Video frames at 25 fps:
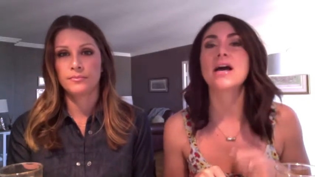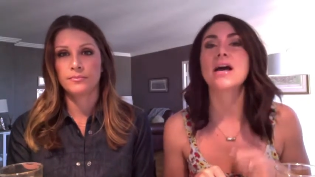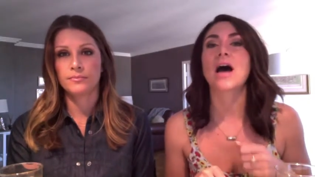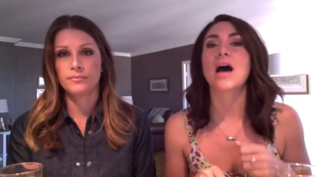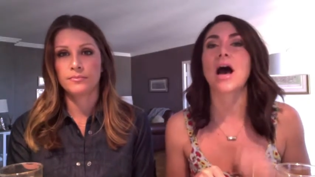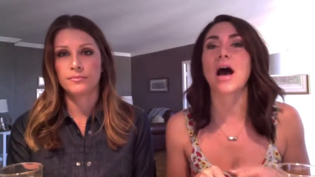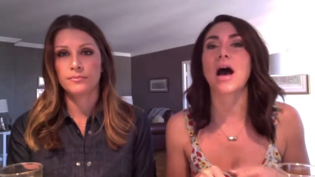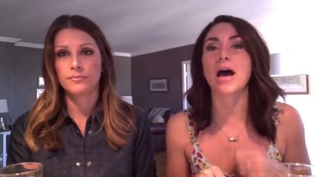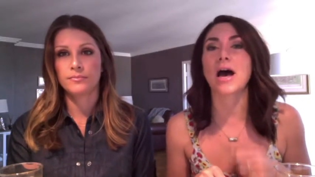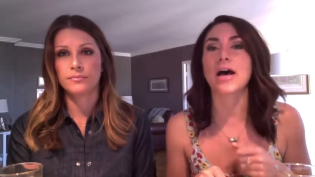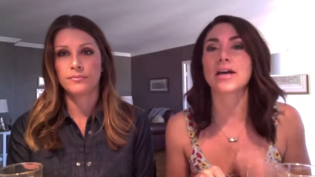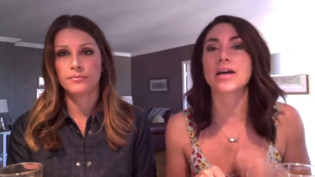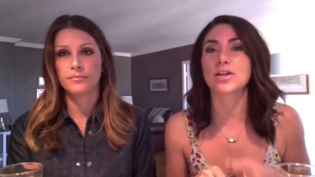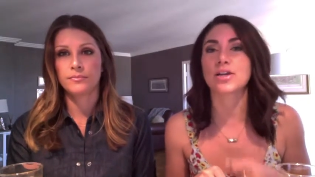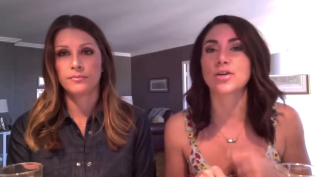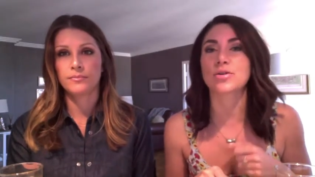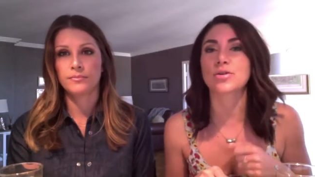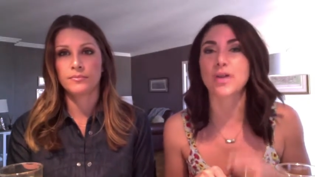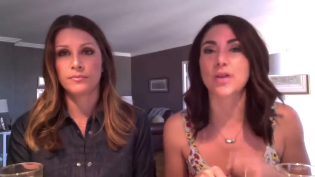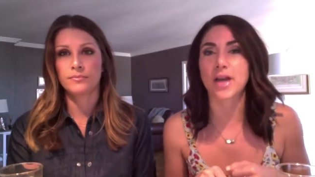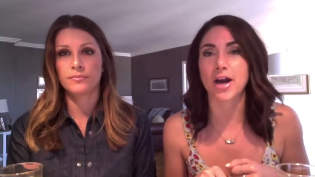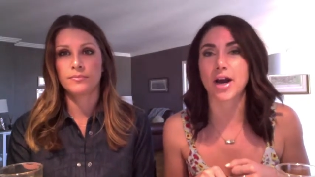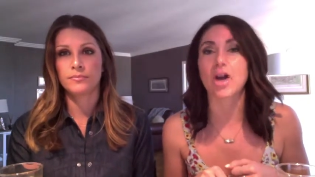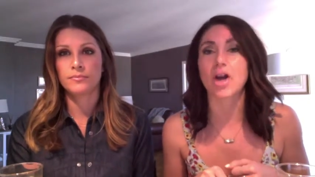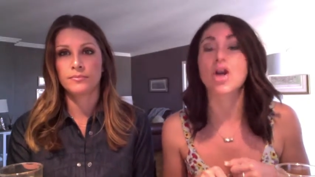Speaker 1: I don't
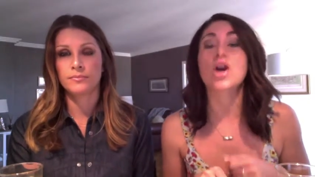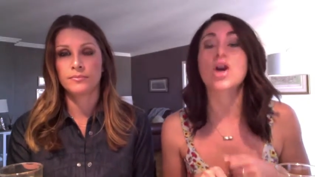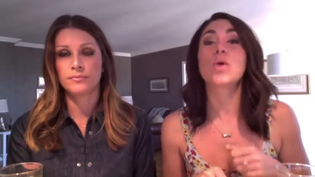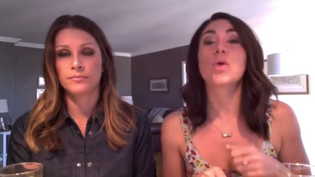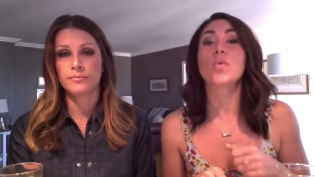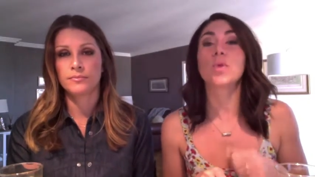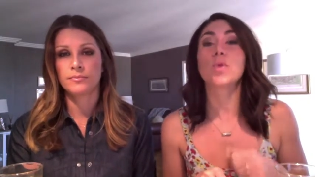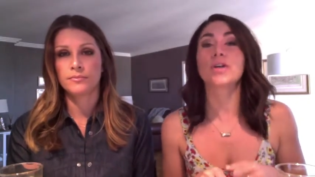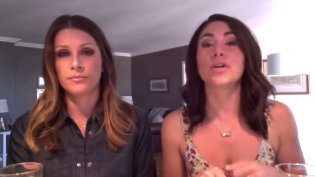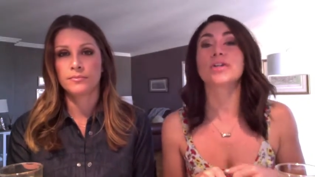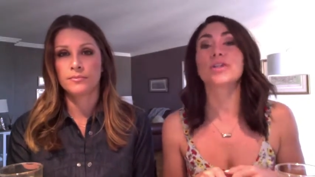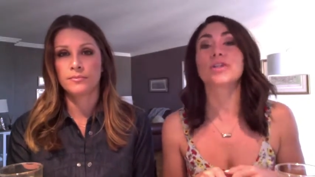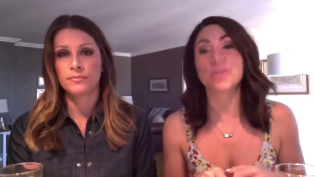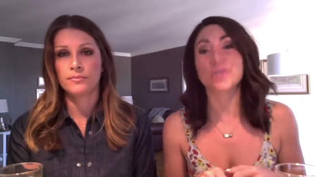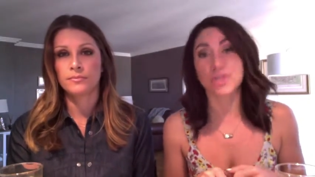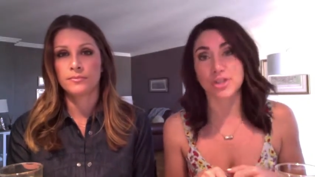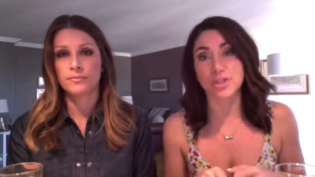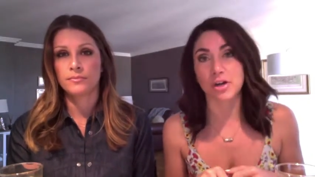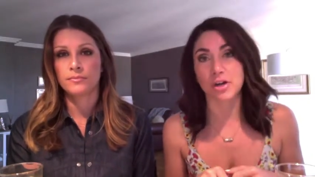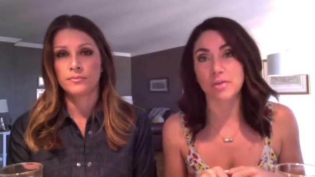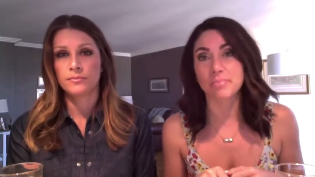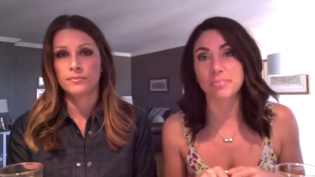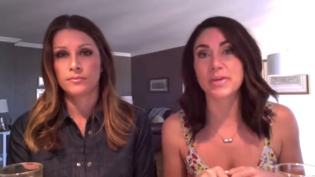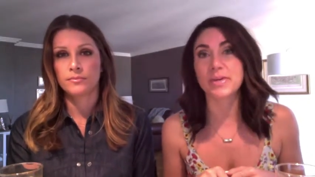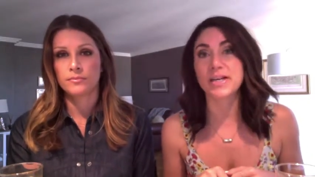care. Well, you should,
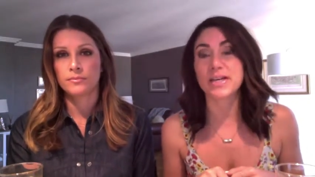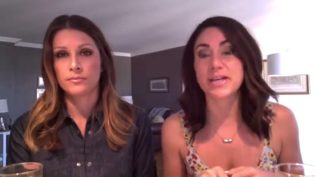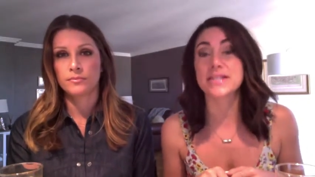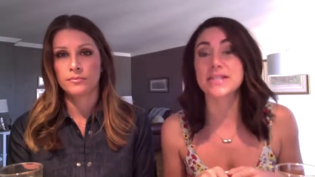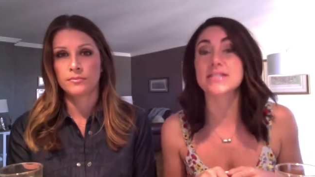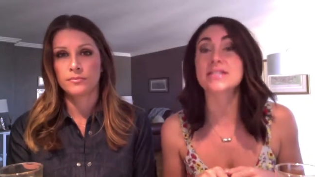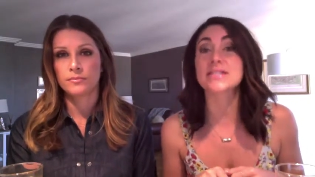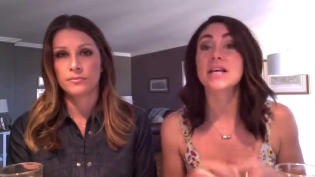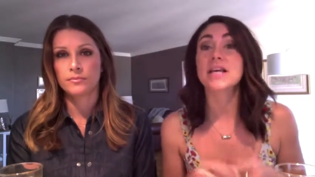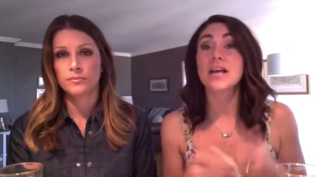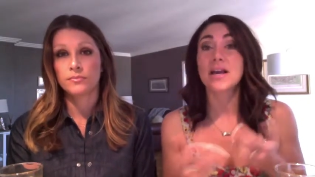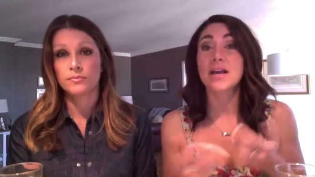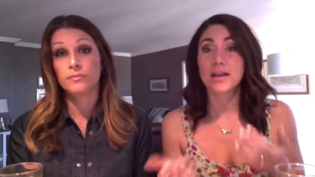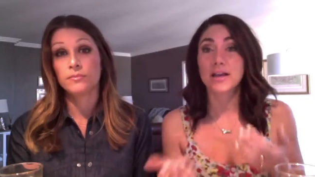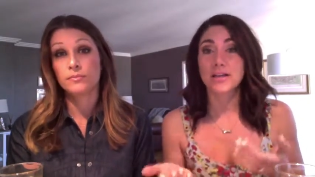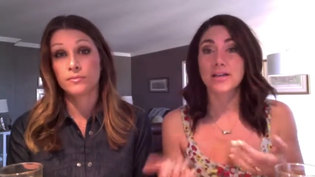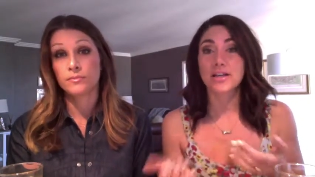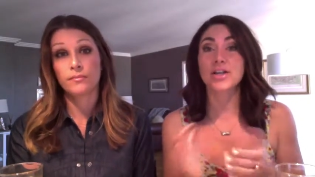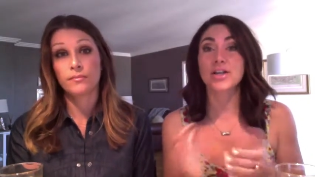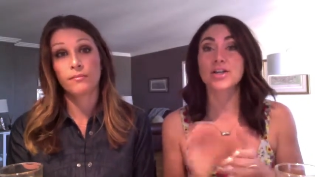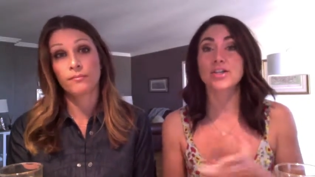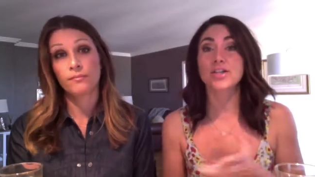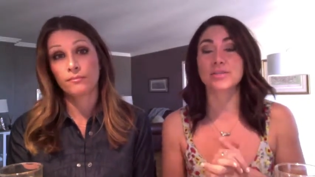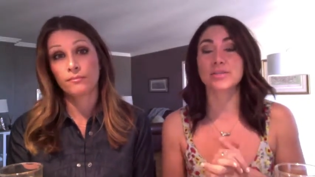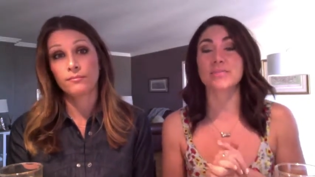because
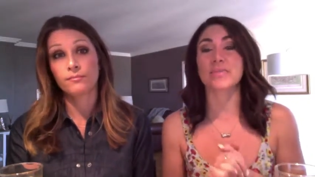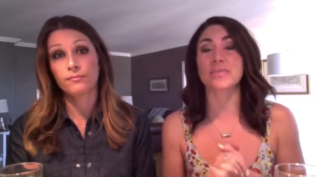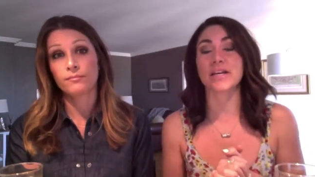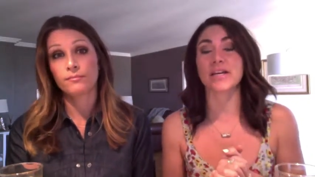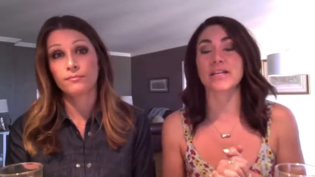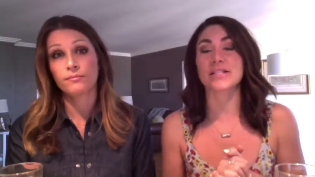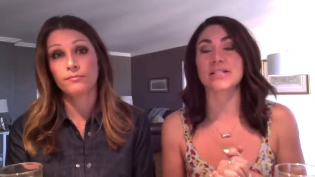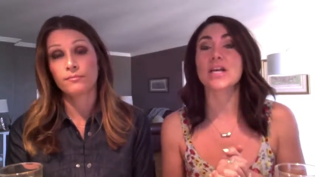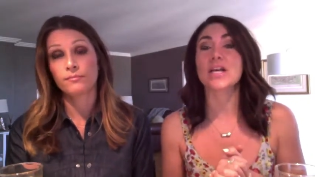here's some things.